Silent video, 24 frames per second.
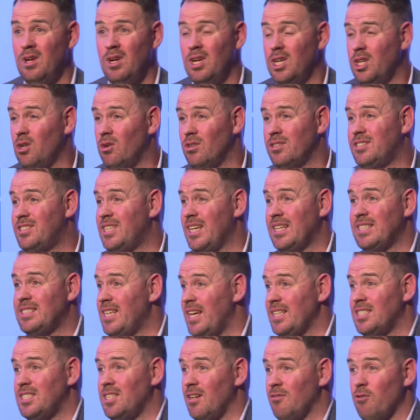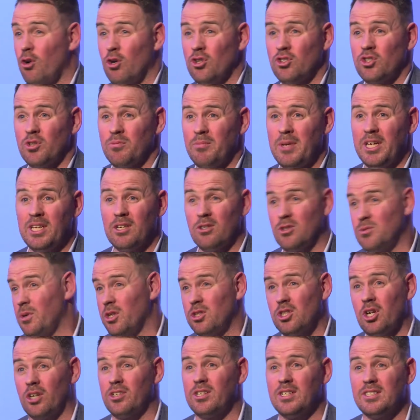you know, six sets of 100 metres with a
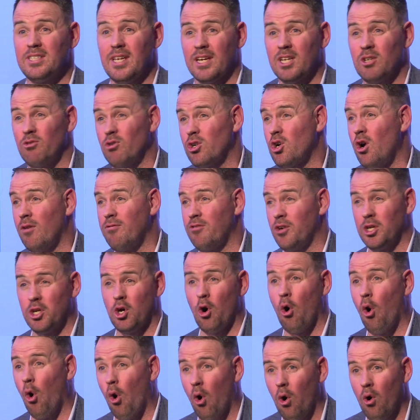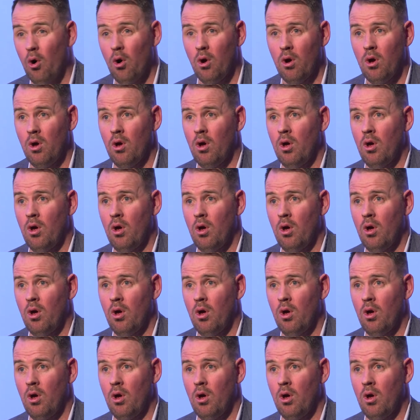30-second recovery, go.